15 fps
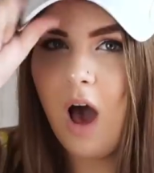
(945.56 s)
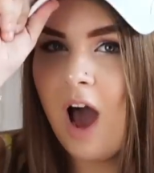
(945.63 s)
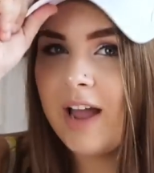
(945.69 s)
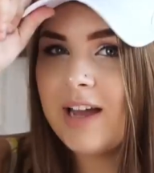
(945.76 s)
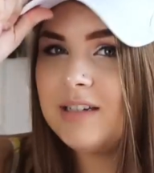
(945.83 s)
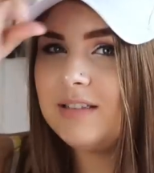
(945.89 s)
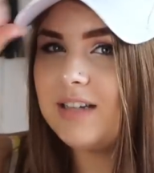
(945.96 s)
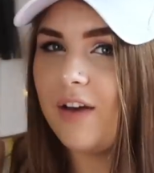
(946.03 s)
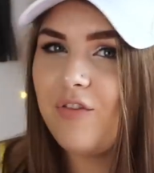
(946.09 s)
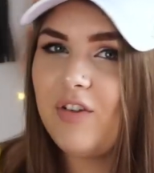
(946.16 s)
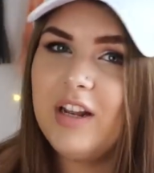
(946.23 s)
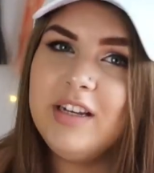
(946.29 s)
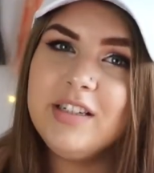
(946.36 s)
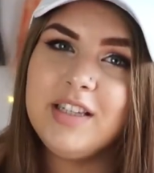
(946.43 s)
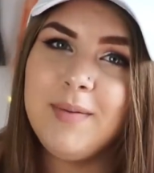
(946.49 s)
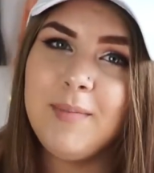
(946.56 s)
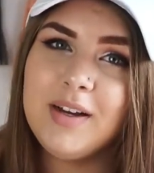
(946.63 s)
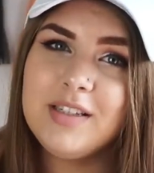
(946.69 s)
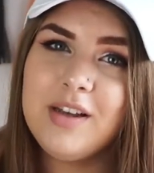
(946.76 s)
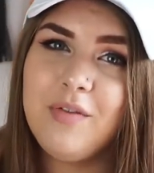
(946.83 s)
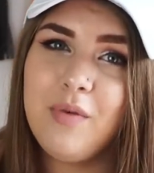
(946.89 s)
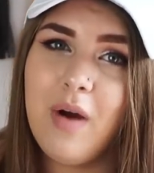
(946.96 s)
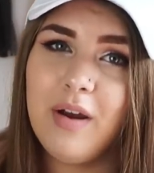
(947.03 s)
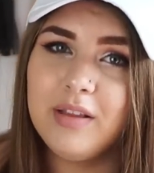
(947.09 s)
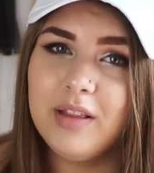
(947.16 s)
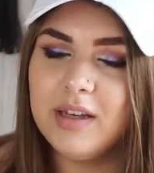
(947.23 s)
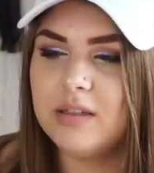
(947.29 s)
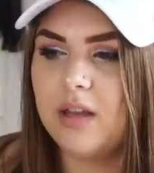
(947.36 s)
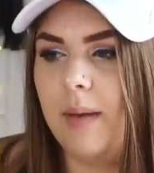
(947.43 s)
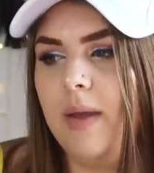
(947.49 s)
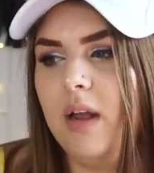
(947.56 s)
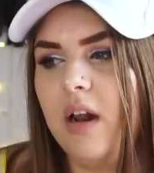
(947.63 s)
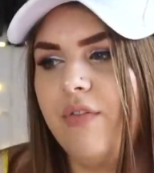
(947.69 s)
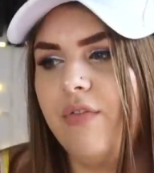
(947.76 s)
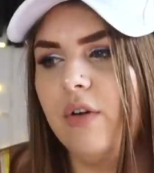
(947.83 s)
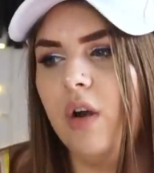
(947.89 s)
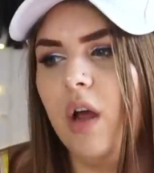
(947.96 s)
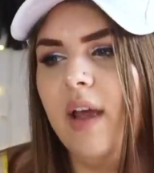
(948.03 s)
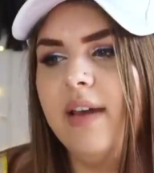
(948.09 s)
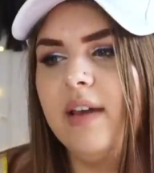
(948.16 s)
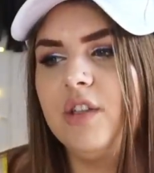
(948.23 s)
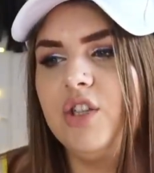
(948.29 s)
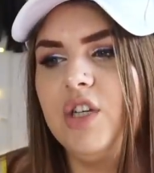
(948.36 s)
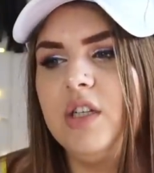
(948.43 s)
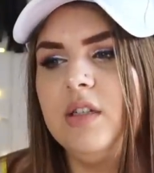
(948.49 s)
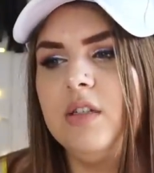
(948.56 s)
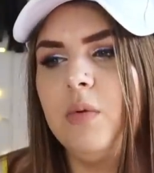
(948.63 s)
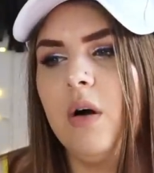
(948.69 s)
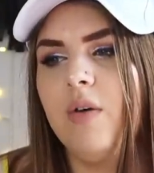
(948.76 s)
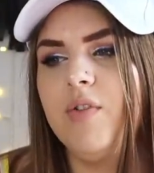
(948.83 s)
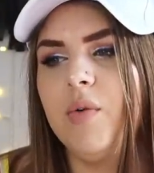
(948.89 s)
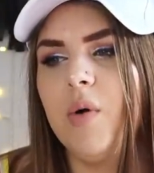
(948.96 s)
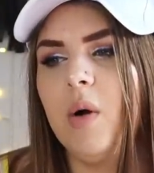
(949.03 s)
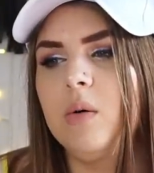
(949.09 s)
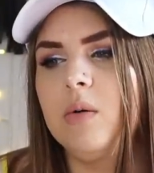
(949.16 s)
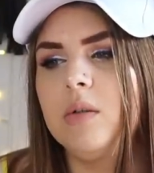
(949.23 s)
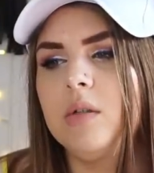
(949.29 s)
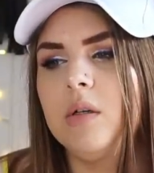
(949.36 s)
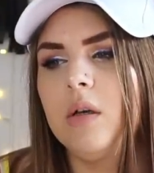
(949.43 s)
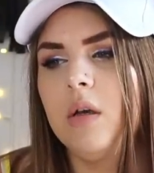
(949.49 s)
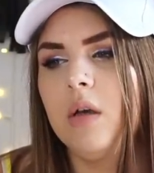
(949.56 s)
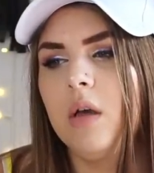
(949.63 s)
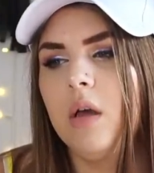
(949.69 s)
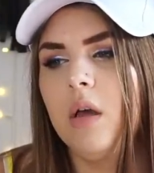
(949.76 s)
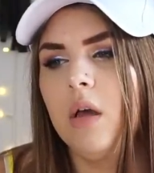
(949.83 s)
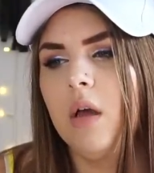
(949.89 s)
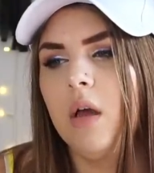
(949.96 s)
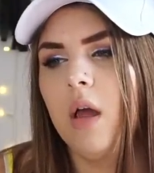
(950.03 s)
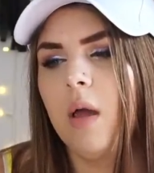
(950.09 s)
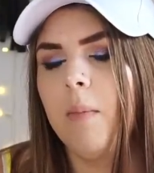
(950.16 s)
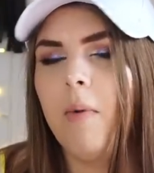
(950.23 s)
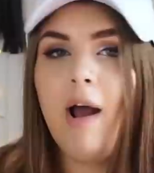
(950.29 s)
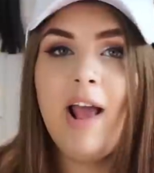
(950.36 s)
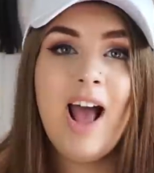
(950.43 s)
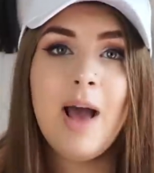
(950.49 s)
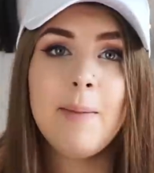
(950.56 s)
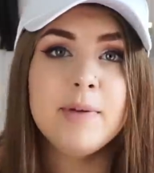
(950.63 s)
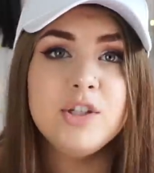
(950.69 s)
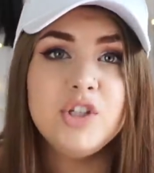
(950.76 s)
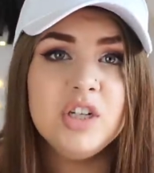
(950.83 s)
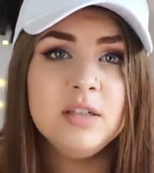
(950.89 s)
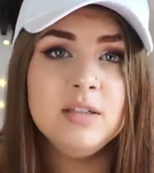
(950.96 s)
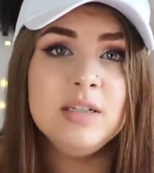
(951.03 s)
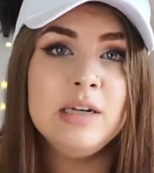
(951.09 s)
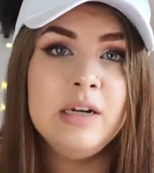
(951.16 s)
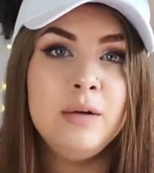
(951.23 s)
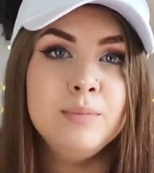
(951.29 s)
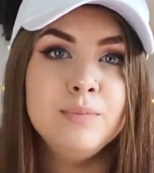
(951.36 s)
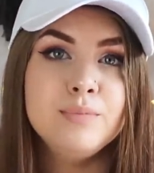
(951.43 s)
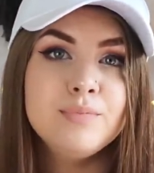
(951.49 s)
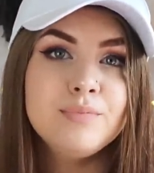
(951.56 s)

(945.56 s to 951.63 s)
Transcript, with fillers: I can definitely see myself wearing this. I mean, I feel like a cheesy 12-year-old. But I am a cheesy